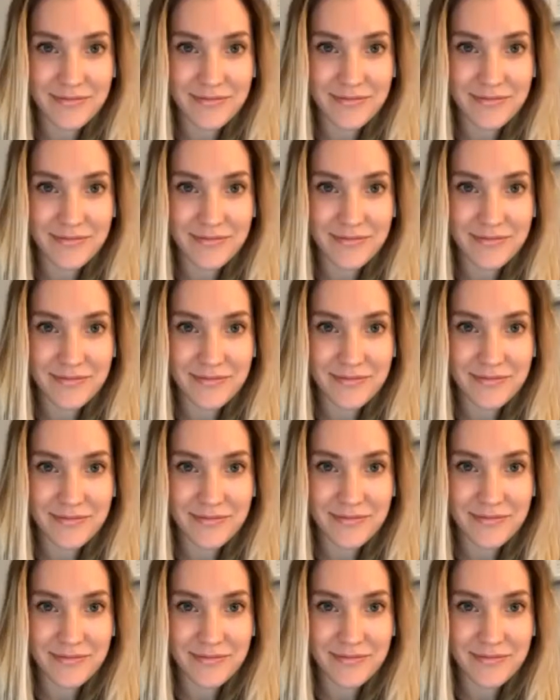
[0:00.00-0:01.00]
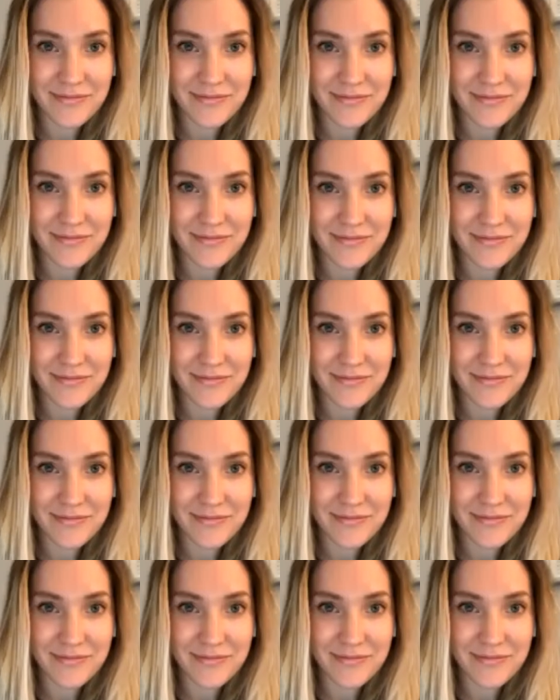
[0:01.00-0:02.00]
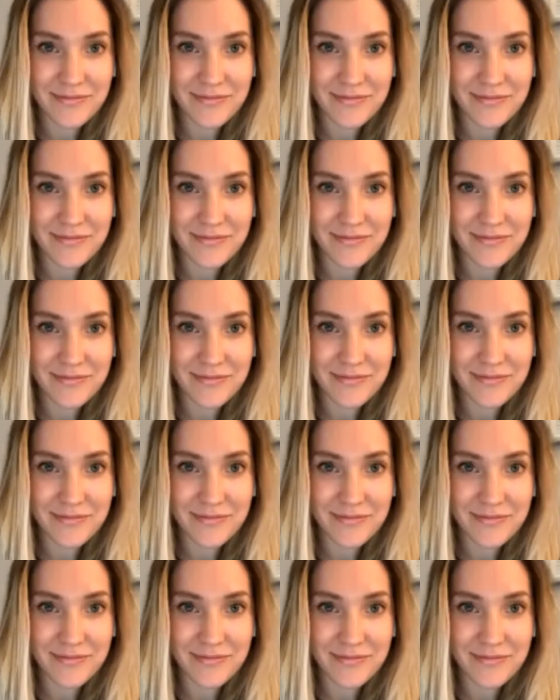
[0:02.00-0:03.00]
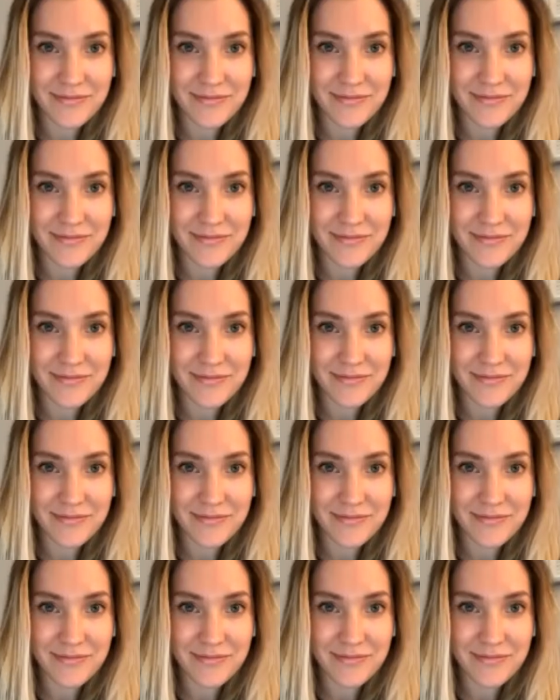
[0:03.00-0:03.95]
The person shown says nothing.